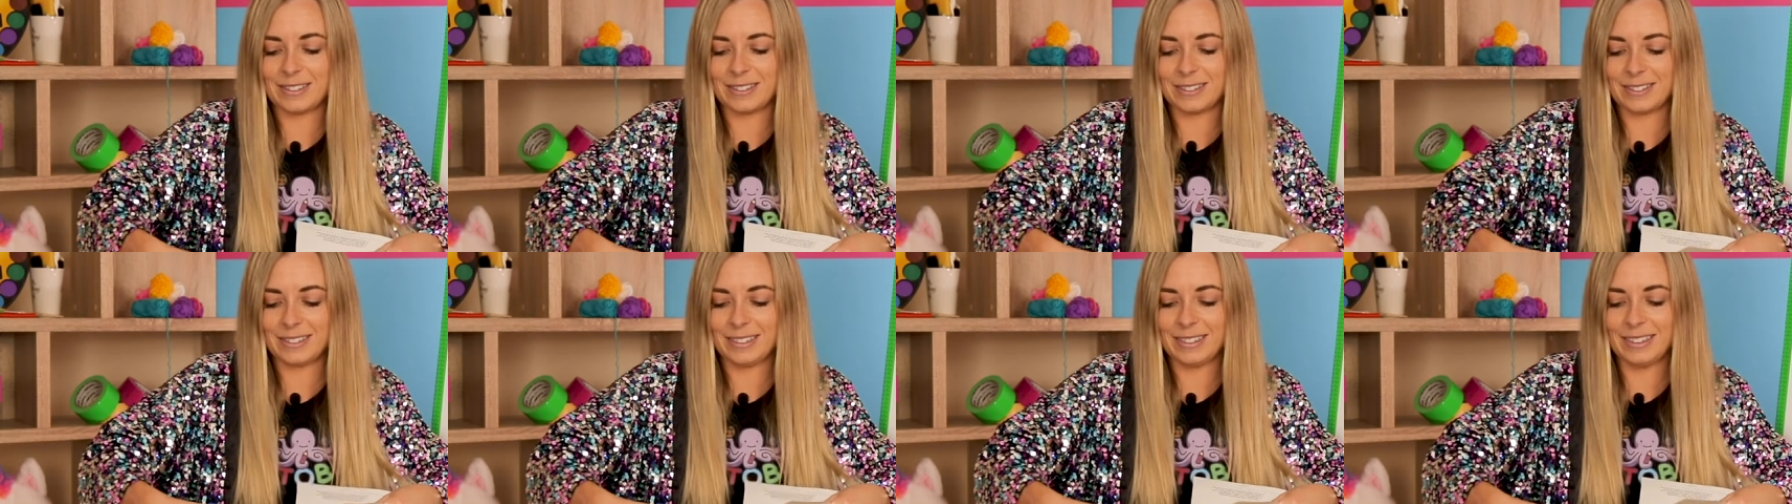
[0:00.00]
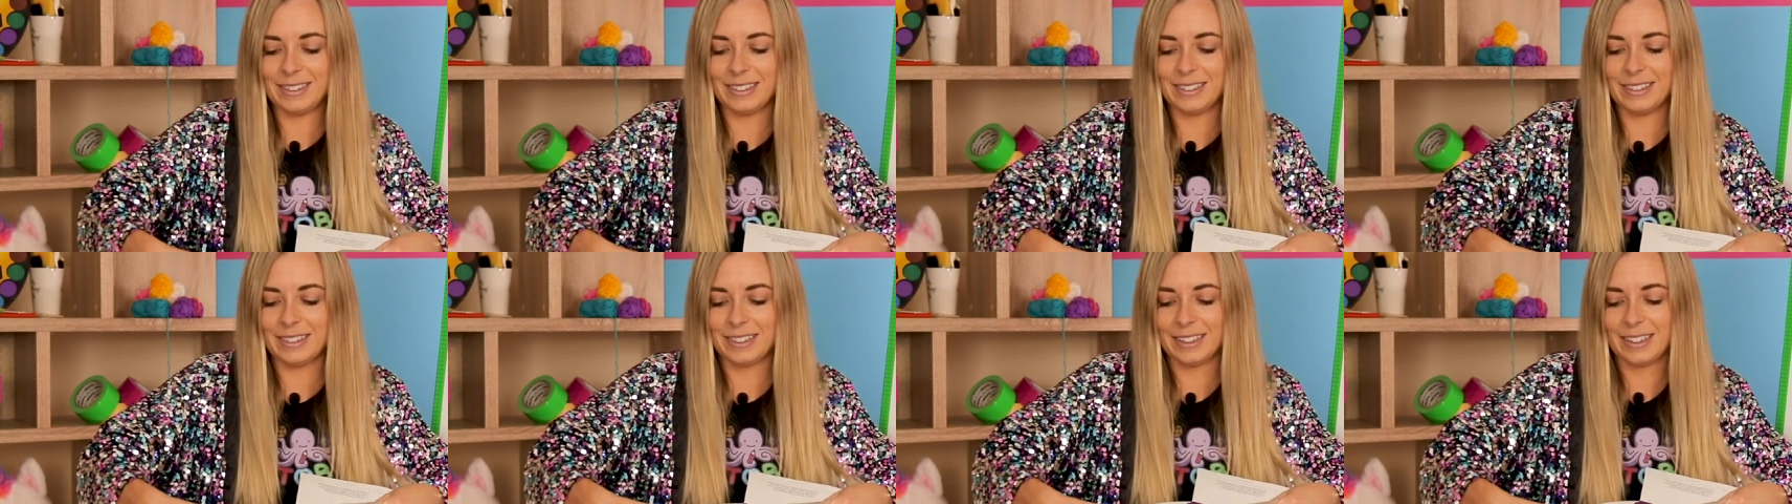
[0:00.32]

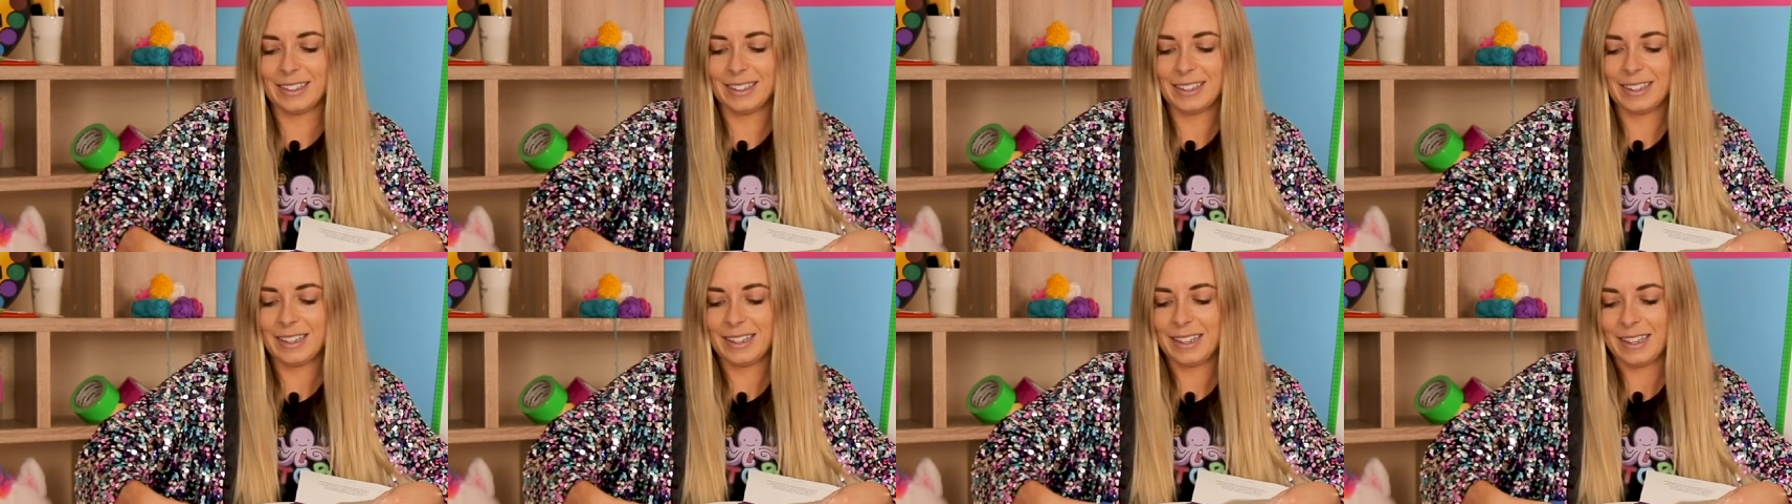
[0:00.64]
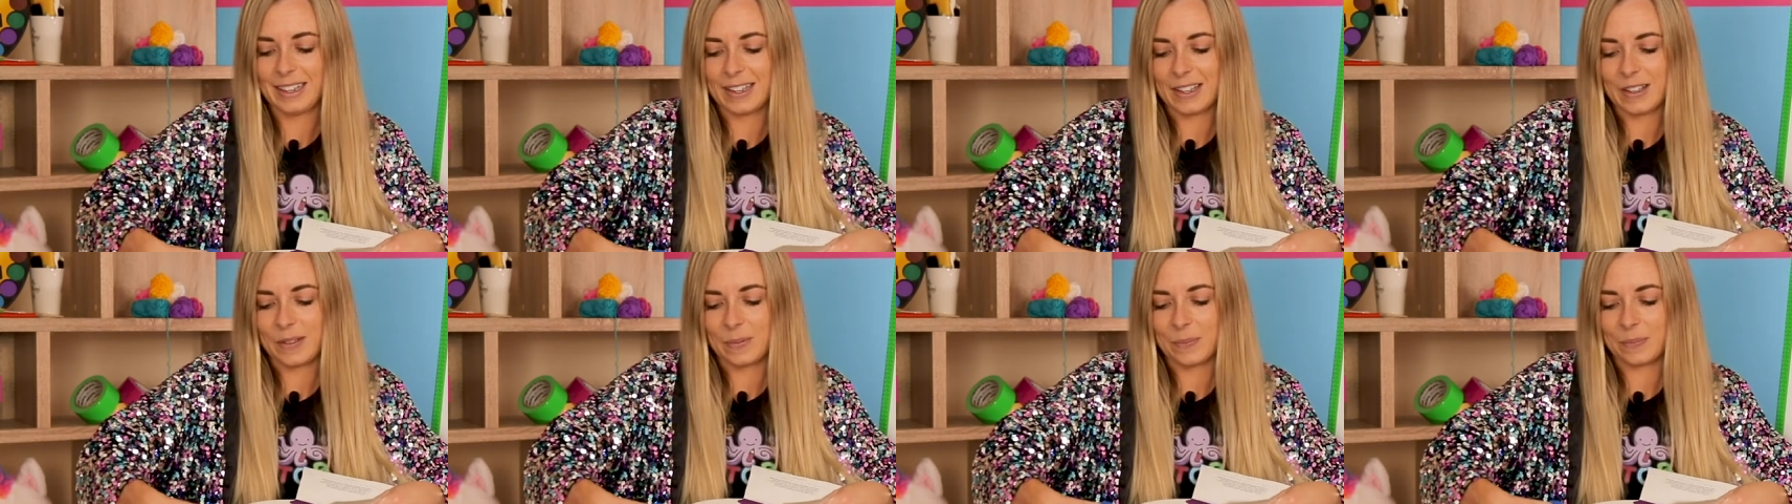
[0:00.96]
Oh,
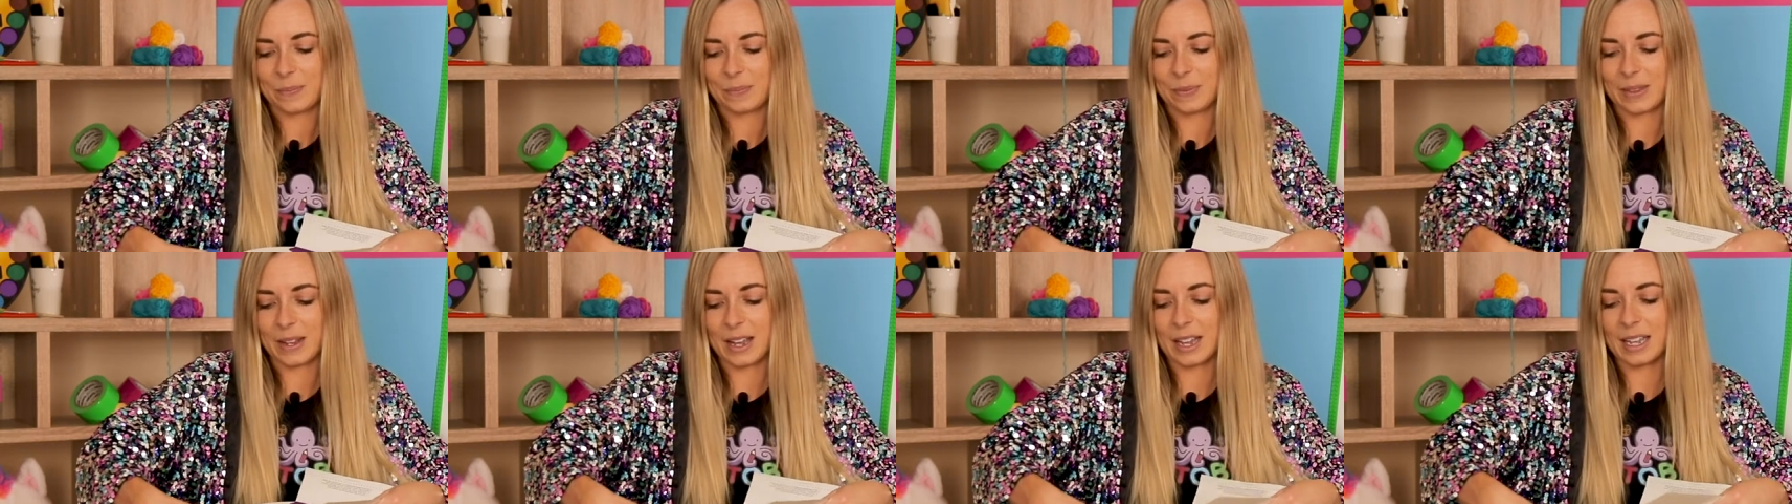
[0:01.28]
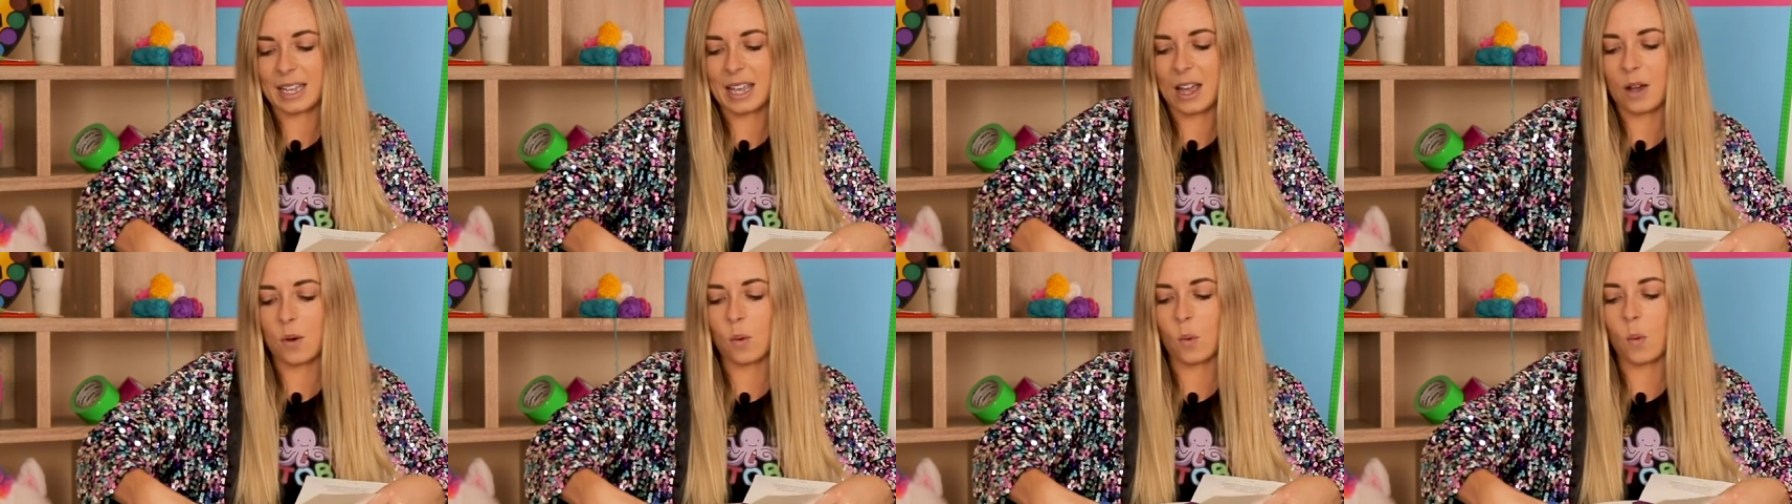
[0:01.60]

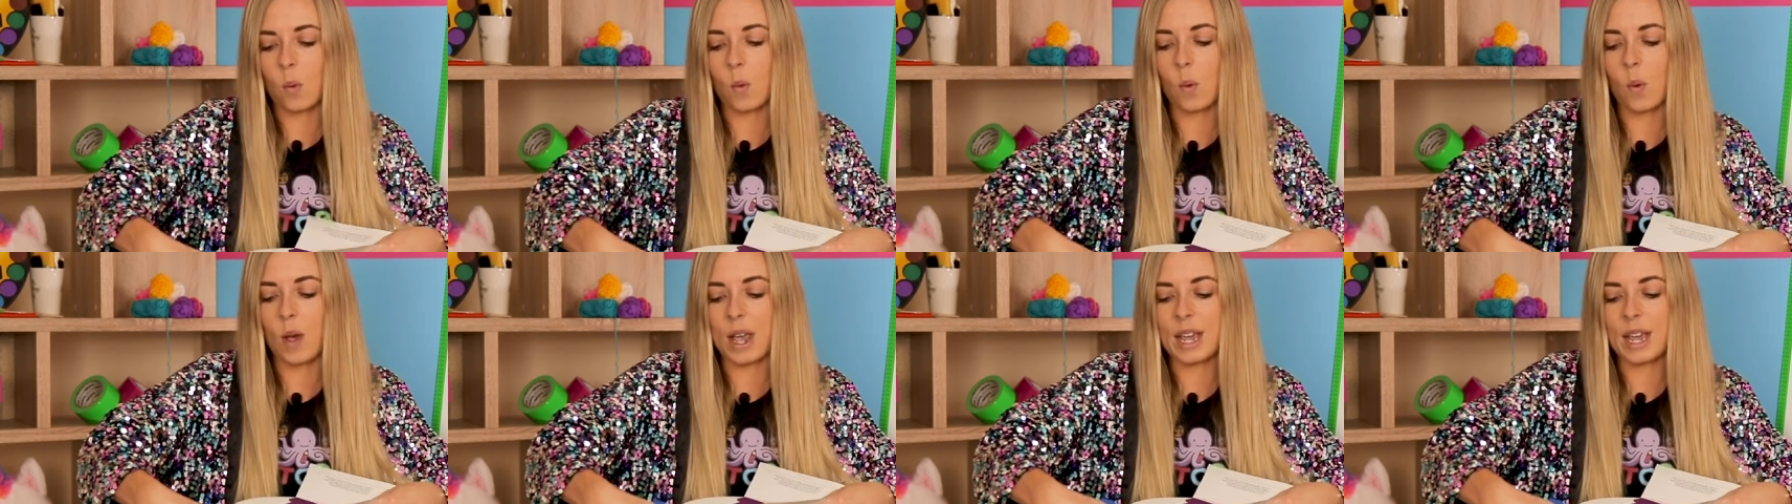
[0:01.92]
I can't